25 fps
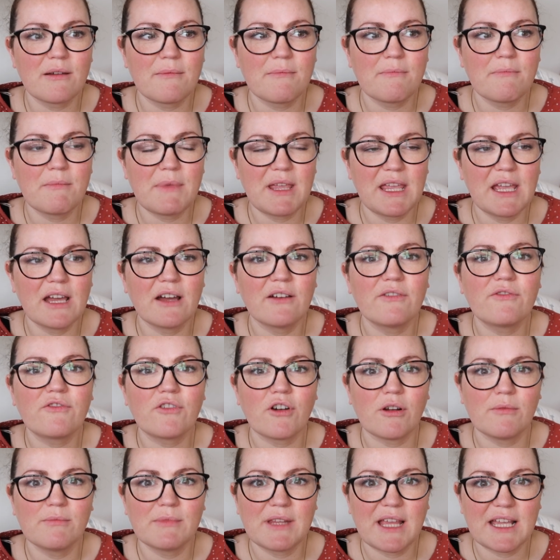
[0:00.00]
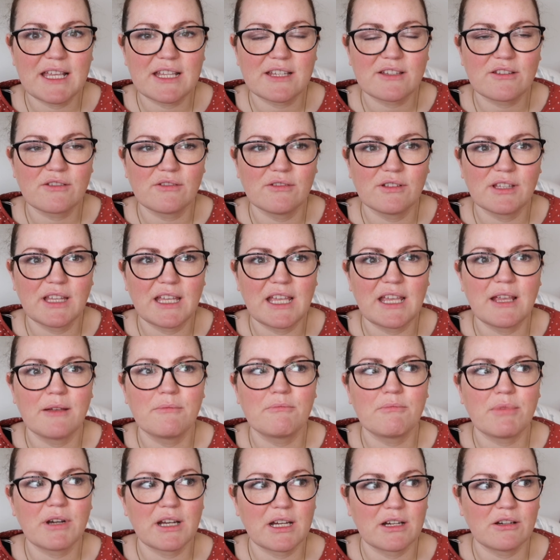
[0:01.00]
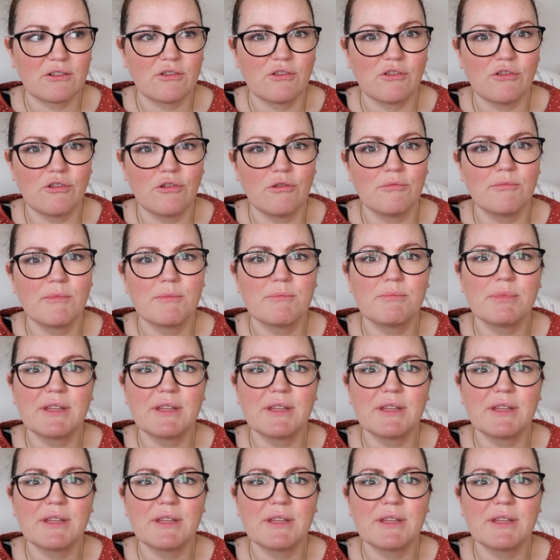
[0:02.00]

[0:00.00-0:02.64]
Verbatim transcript: Mia from leikskóli, bring her home,